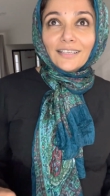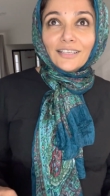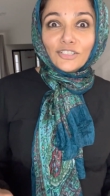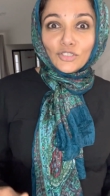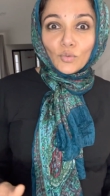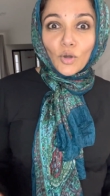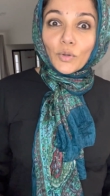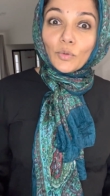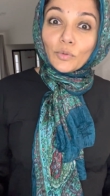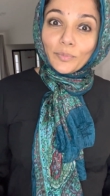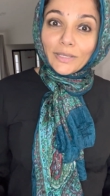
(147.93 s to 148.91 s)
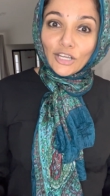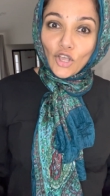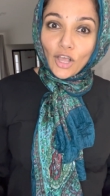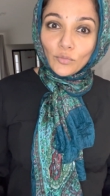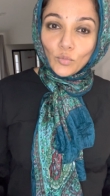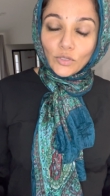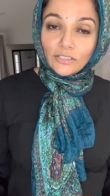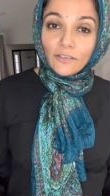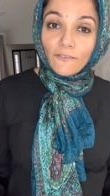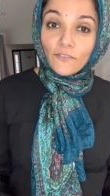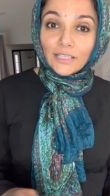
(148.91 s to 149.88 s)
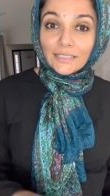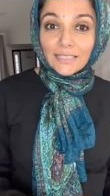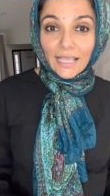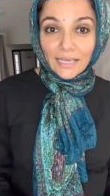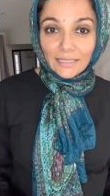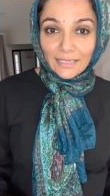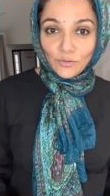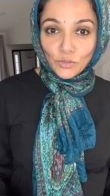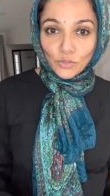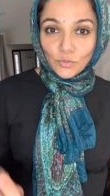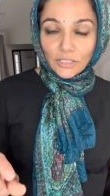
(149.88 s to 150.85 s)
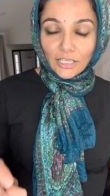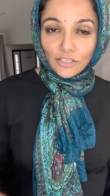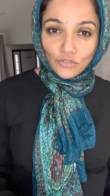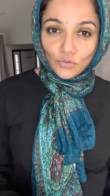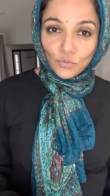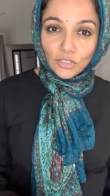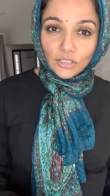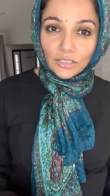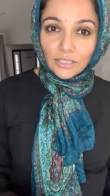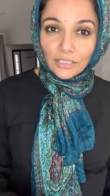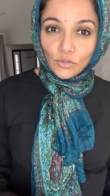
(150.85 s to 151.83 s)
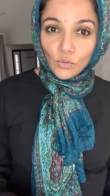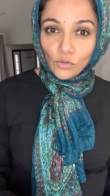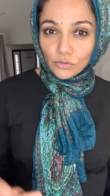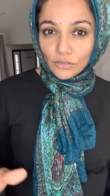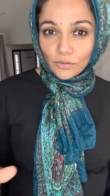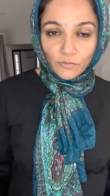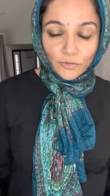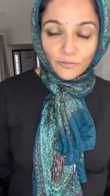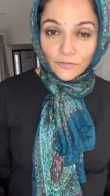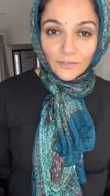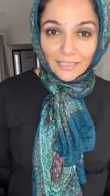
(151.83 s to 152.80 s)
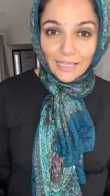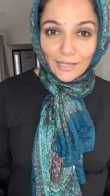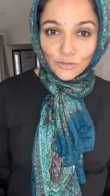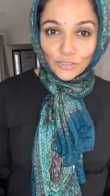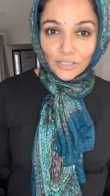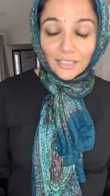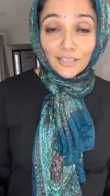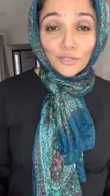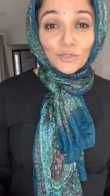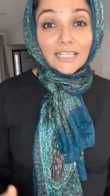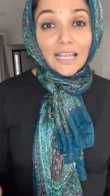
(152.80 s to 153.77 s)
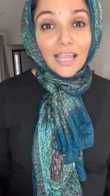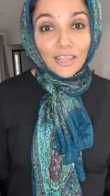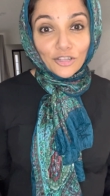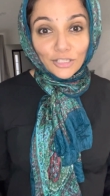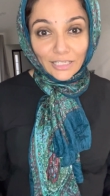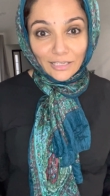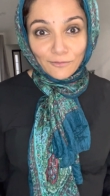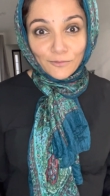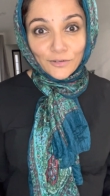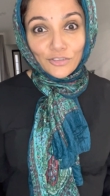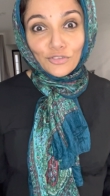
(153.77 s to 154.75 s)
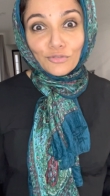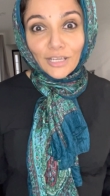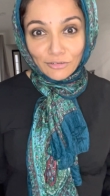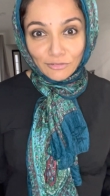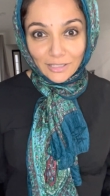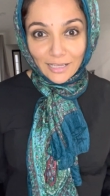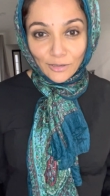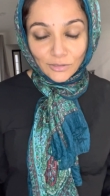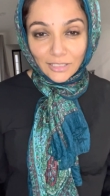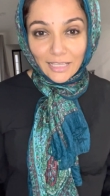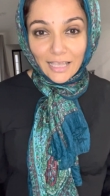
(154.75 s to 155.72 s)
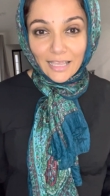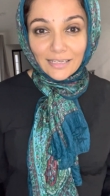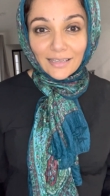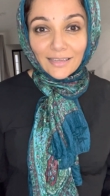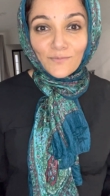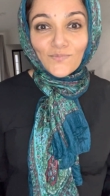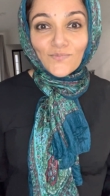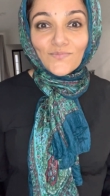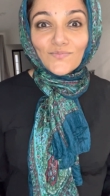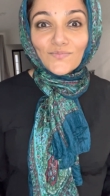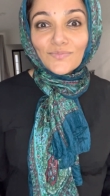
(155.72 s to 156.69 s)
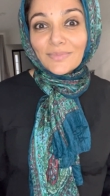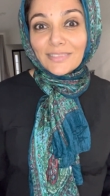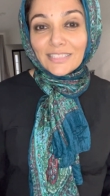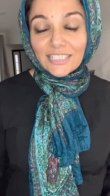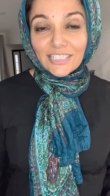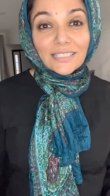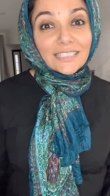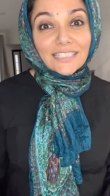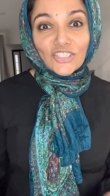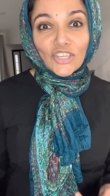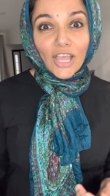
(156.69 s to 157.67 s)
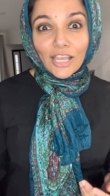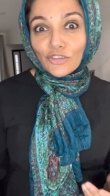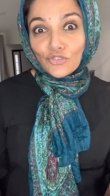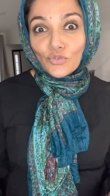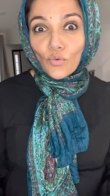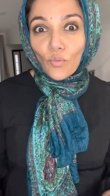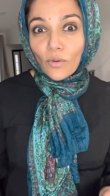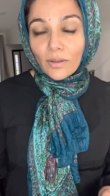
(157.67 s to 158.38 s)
so what we were bidding on was for the second lien, which was like the junior lien holder for 50,000. There was another lien for 300,000 that did not show